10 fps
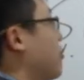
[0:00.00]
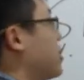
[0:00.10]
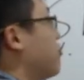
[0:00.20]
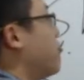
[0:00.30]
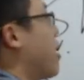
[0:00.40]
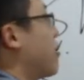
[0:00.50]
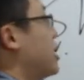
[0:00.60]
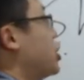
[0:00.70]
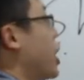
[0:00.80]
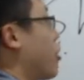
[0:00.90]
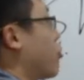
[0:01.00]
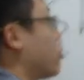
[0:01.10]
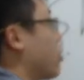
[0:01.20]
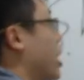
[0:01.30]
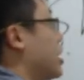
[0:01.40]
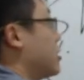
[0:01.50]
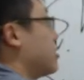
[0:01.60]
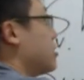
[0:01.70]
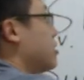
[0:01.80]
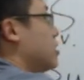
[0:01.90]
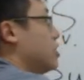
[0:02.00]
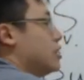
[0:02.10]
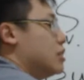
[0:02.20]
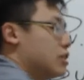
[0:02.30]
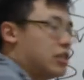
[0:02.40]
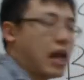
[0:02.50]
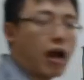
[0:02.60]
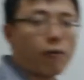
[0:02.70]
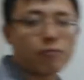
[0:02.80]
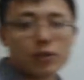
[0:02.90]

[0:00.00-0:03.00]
is very general, right? Now,